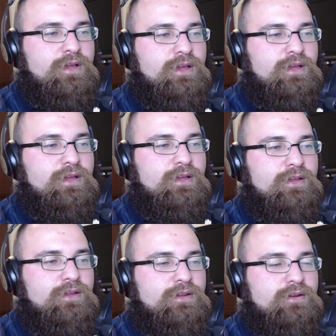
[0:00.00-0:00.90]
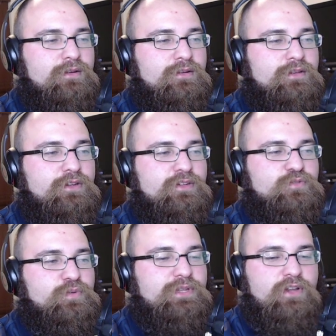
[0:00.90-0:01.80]
And, you know, it's
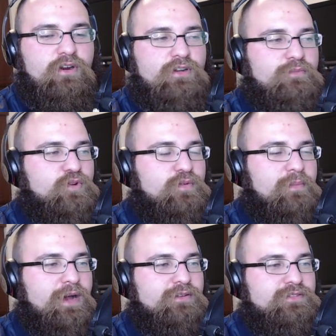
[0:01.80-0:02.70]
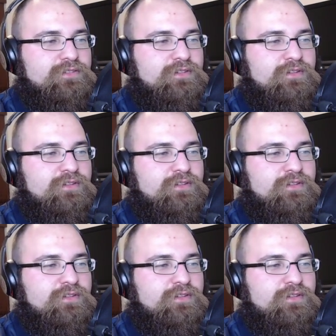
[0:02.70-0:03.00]
really hard to move a mouse